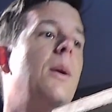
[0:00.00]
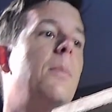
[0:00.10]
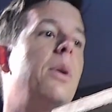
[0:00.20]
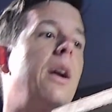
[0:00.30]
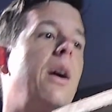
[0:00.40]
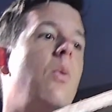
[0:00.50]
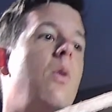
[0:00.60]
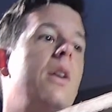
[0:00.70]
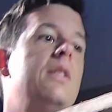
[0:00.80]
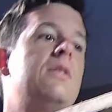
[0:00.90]
but I
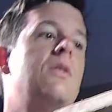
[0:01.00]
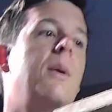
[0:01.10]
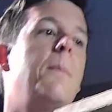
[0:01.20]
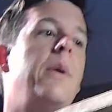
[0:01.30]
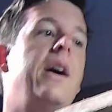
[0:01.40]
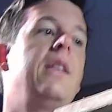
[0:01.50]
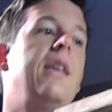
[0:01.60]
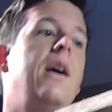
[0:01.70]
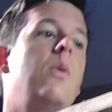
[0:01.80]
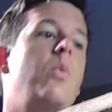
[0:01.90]
wanted to combine
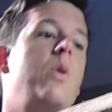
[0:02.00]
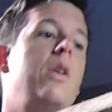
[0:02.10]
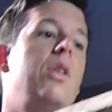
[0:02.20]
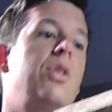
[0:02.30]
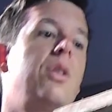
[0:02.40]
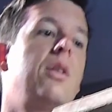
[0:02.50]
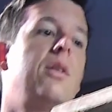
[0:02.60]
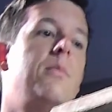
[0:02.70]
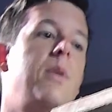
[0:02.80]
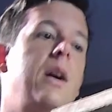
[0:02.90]
that with
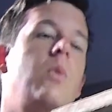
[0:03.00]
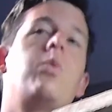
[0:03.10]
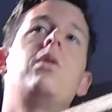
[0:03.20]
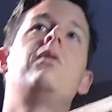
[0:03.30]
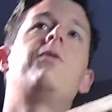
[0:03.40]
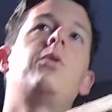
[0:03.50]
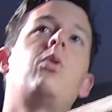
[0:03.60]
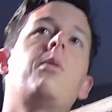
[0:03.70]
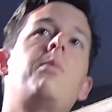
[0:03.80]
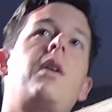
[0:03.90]
my wood
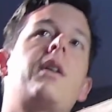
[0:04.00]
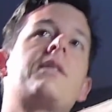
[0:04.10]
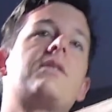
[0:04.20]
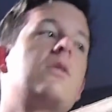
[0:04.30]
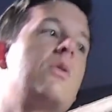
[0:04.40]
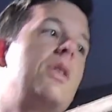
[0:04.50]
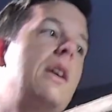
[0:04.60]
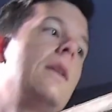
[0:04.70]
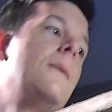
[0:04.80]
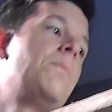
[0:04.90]
floor box so
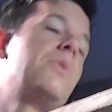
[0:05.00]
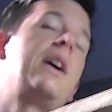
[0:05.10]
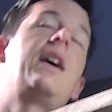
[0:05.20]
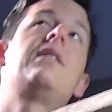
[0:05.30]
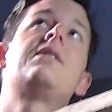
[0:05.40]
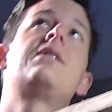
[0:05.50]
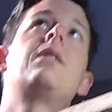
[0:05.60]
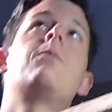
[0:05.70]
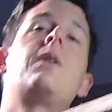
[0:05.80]
that it had the same